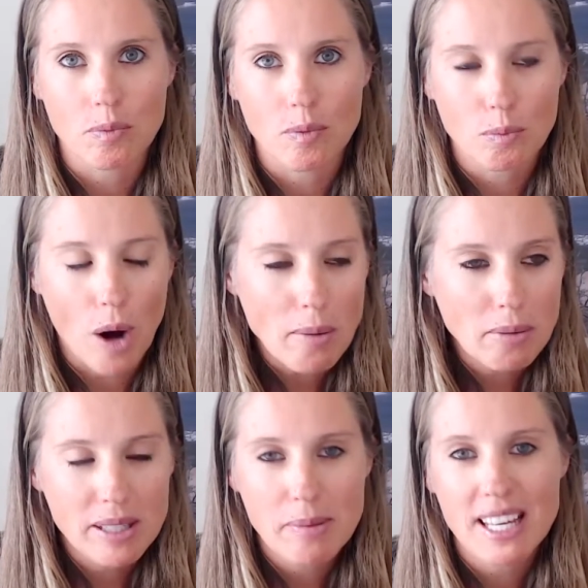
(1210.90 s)

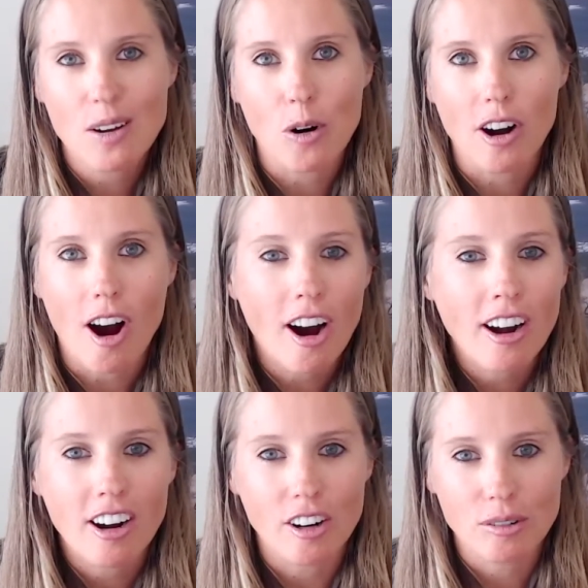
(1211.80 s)
probably be or
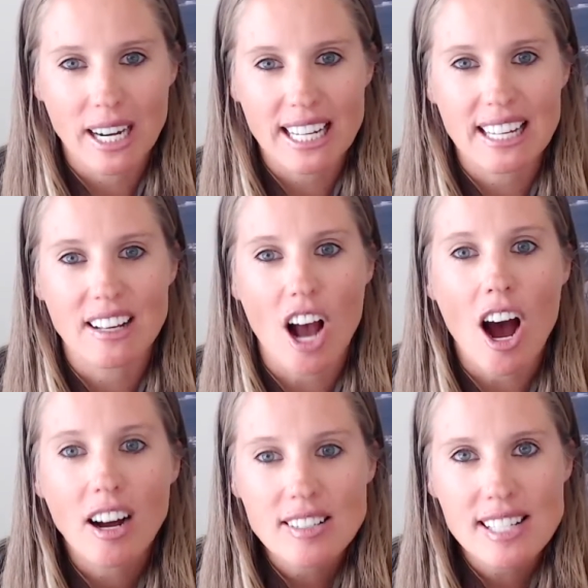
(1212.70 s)
are already
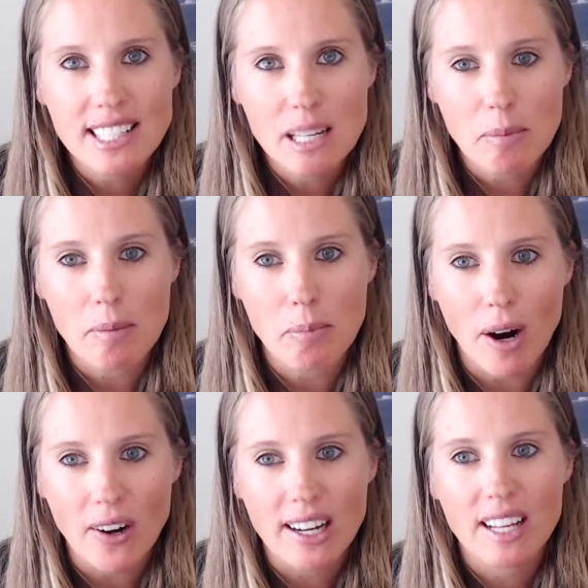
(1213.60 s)
constantly
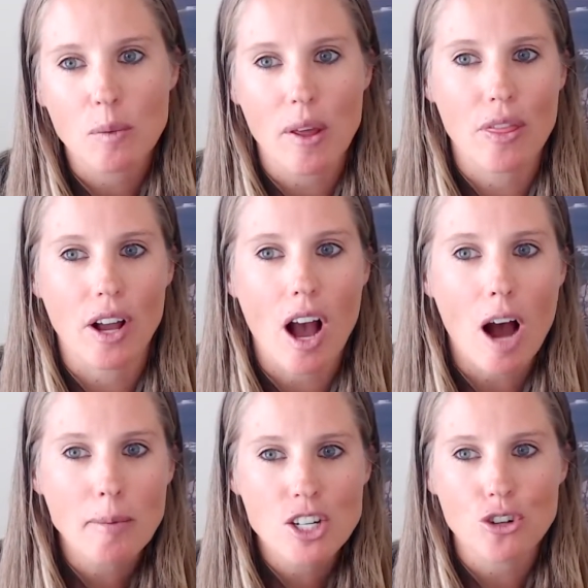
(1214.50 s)
bombarded with the
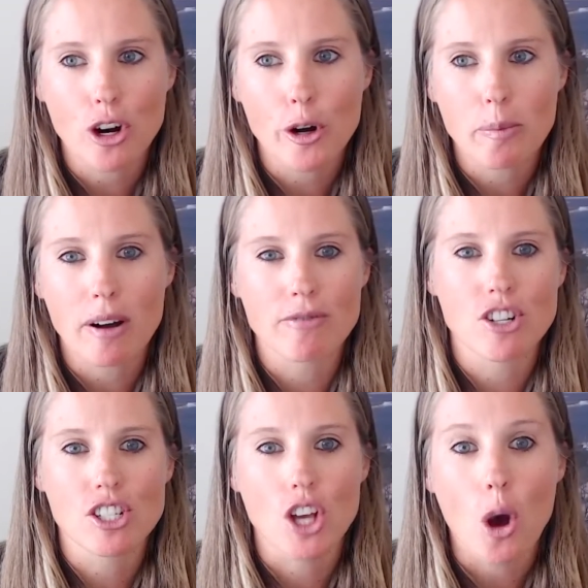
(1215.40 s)
common trope of
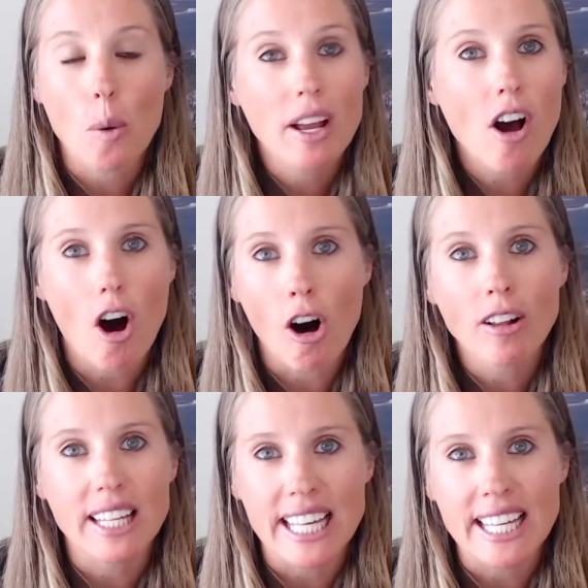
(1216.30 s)
just going
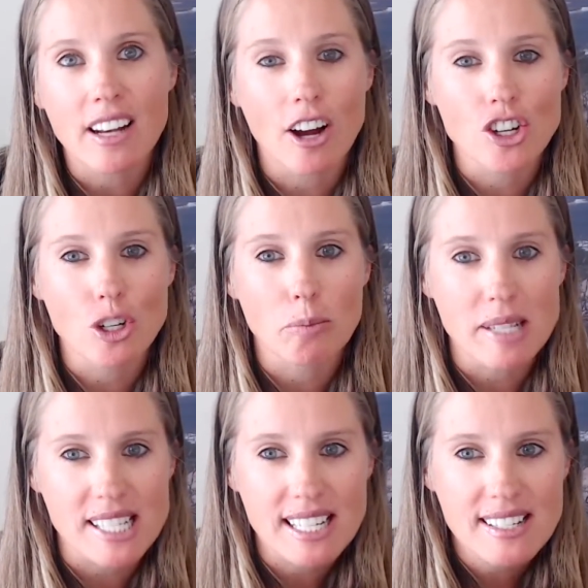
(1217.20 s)
all in on your
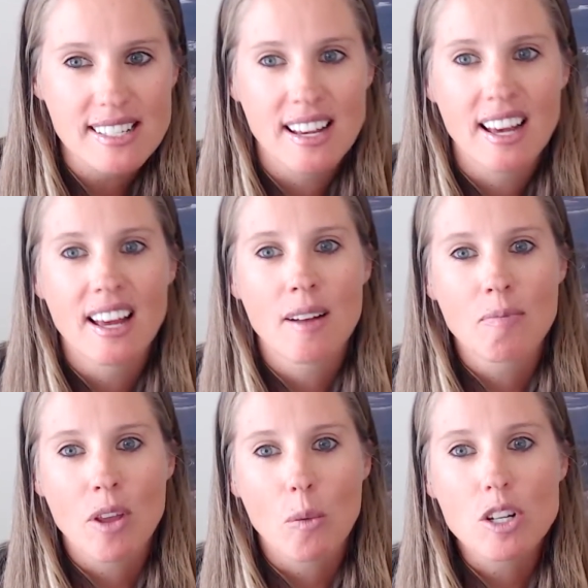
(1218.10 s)
business,
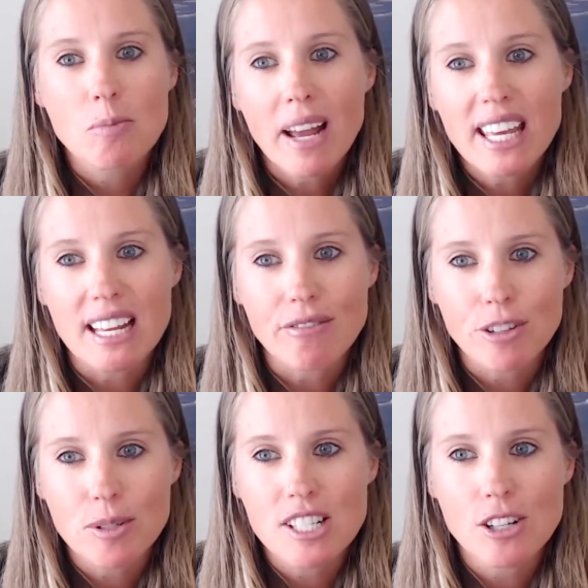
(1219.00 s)
which might
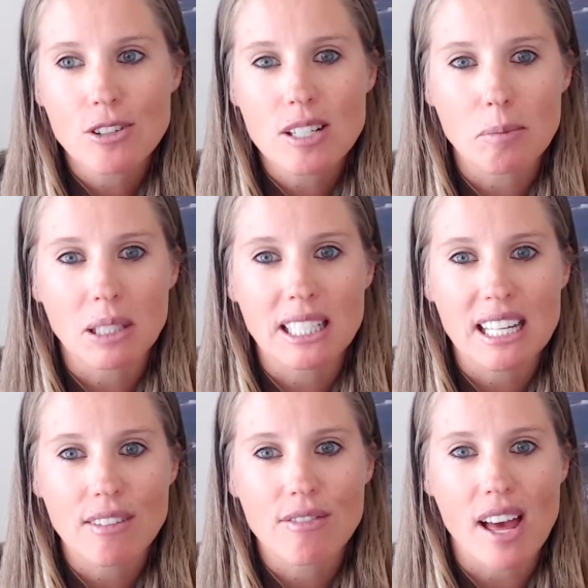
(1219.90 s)
influence you to
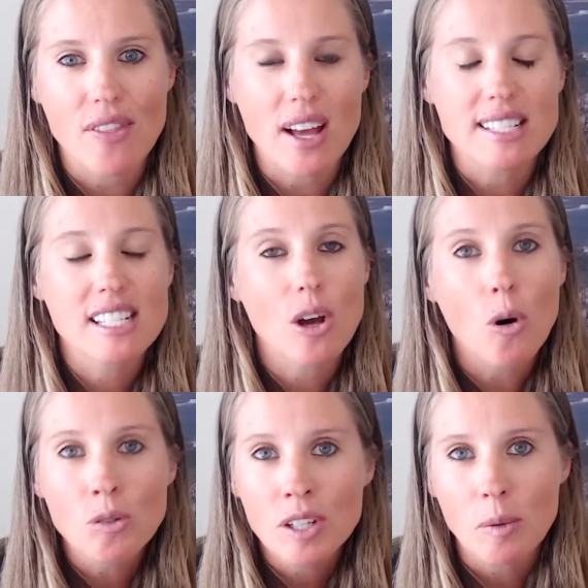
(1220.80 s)
believe that that's the
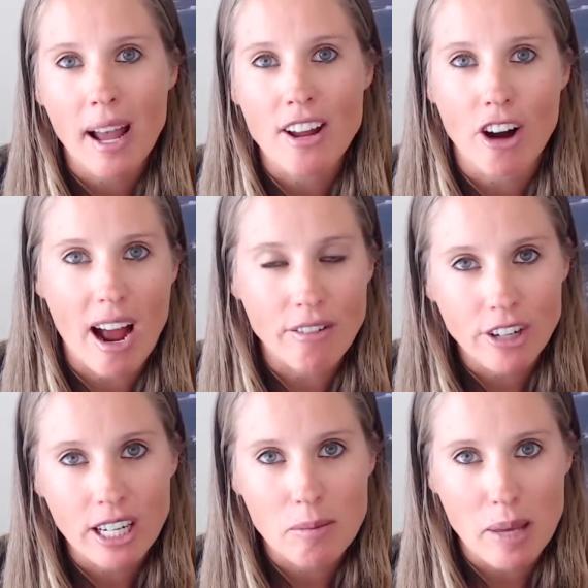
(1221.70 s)
only way you're ever
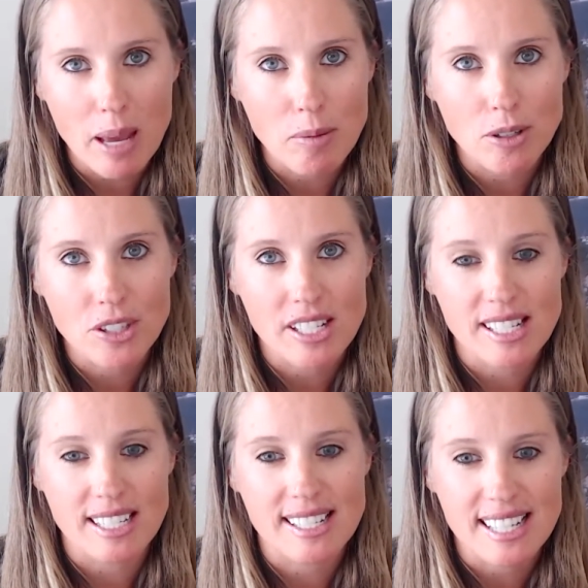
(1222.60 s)
going to be able to
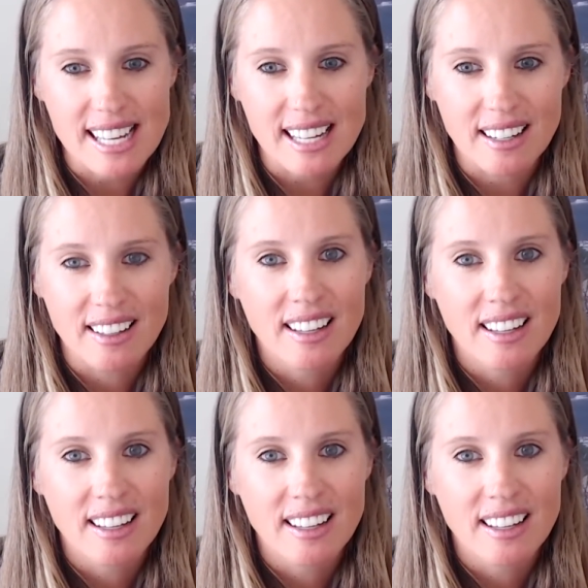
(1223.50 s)
succeed.